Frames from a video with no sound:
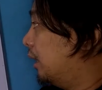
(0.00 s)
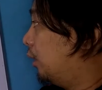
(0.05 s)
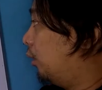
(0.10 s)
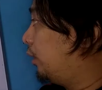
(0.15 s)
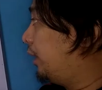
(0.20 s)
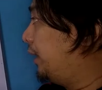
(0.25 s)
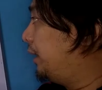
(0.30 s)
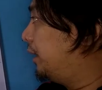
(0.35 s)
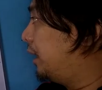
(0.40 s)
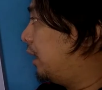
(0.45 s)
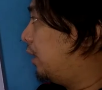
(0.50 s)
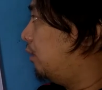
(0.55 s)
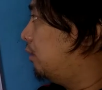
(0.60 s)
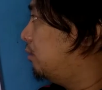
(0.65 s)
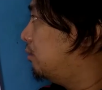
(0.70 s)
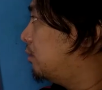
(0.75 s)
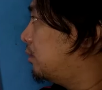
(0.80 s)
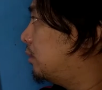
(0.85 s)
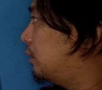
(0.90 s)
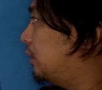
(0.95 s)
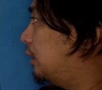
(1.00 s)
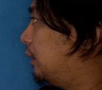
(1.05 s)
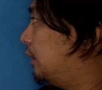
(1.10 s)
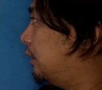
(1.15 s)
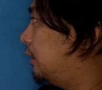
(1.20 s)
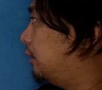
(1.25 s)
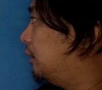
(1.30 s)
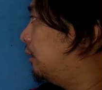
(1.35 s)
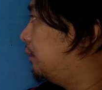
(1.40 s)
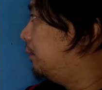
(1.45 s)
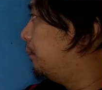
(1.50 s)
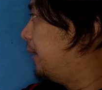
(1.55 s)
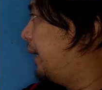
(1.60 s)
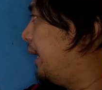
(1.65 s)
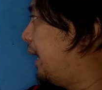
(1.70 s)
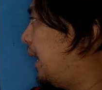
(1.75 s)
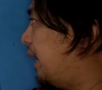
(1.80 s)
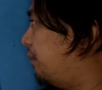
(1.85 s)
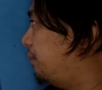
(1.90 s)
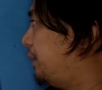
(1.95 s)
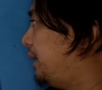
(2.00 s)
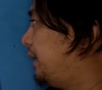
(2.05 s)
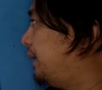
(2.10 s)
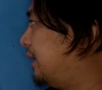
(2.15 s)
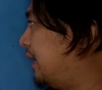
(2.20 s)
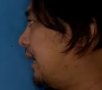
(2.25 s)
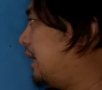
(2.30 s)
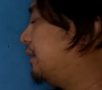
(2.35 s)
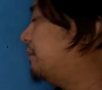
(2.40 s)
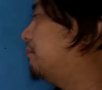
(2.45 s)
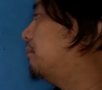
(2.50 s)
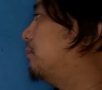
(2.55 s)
Okay, now by having that,